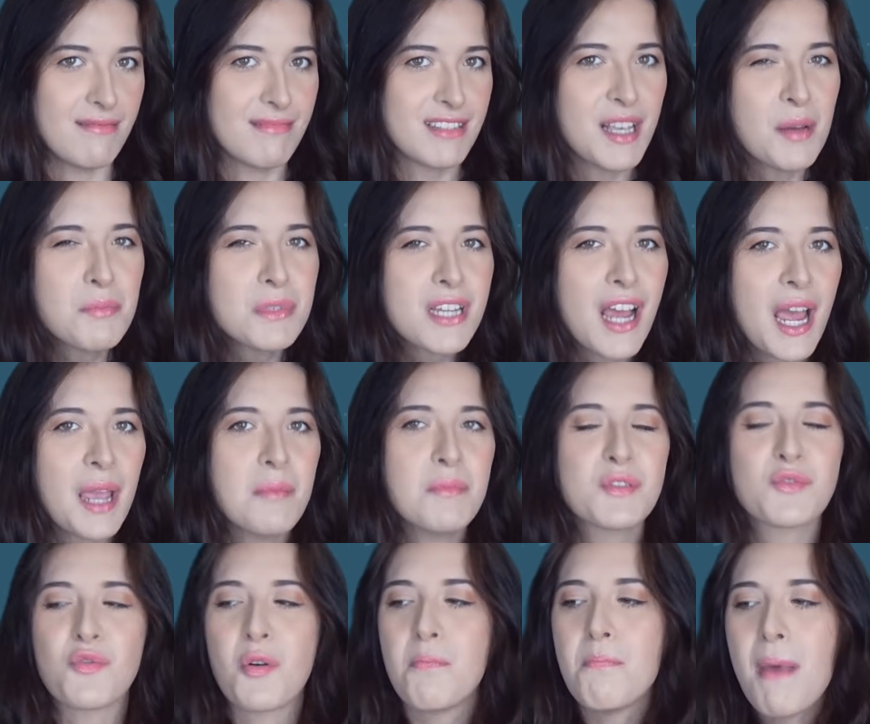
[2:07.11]
Sometimes
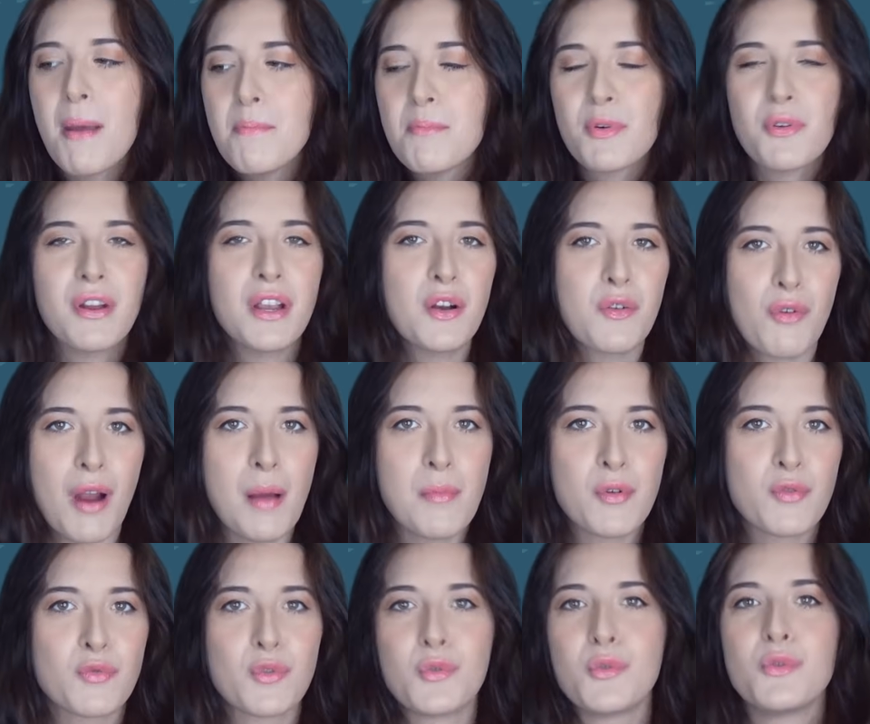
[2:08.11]
remembering grammar
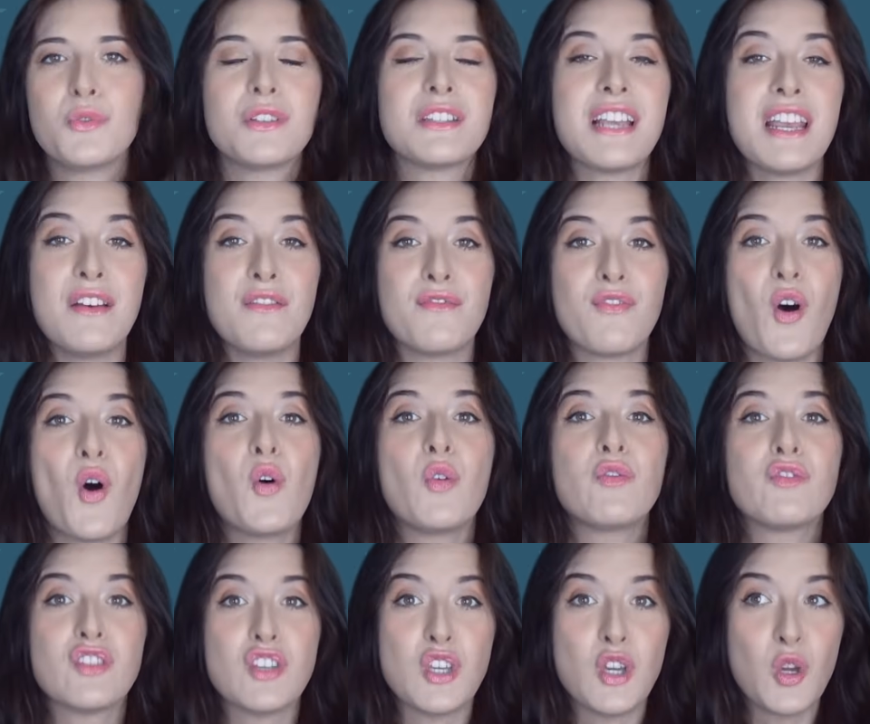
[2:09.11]
rules
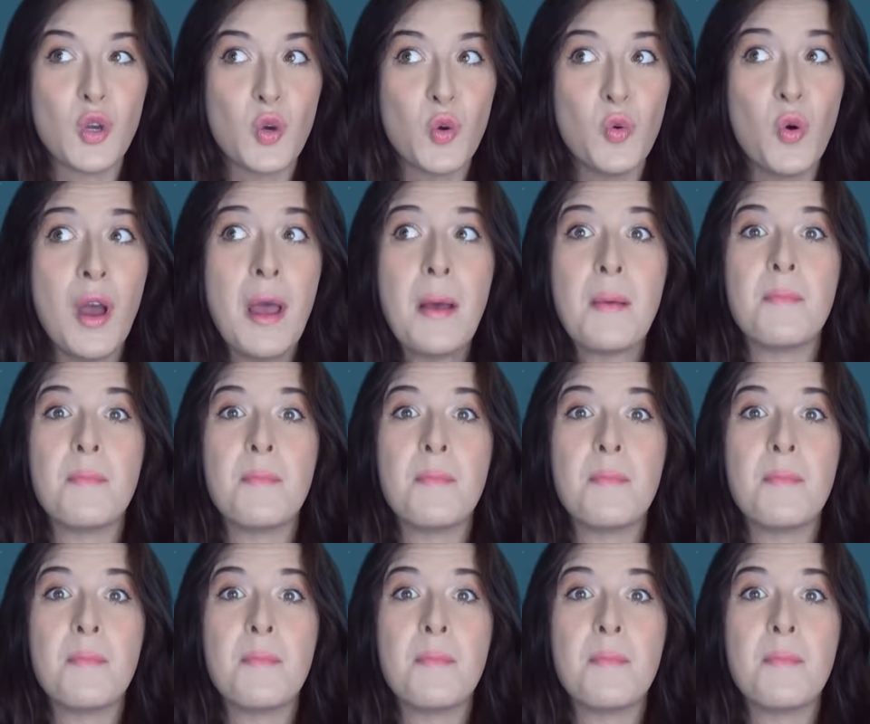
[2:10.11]
involves you